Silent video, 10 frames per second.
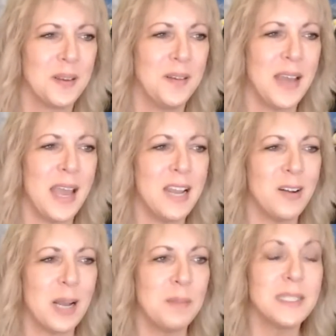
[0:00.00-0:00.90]
Okay, here
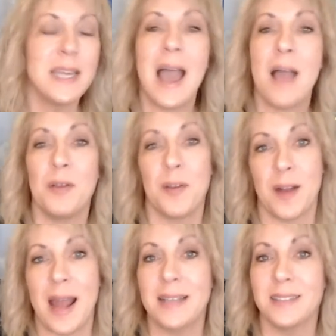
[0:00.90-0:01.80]
comes Kat with her
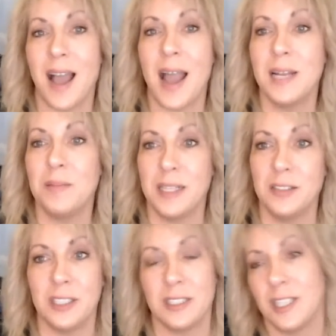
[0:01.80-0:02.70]
last item, and
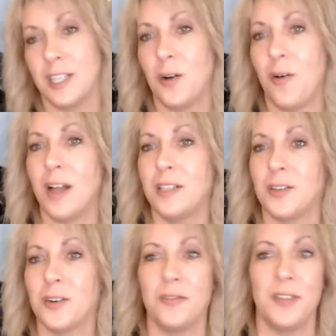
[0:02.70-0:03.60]
she's going to go on to
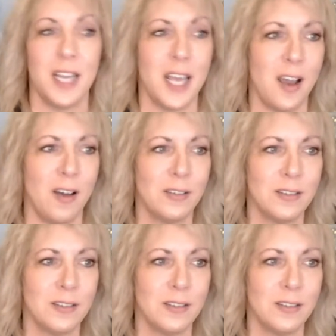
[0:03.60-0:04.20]
her video.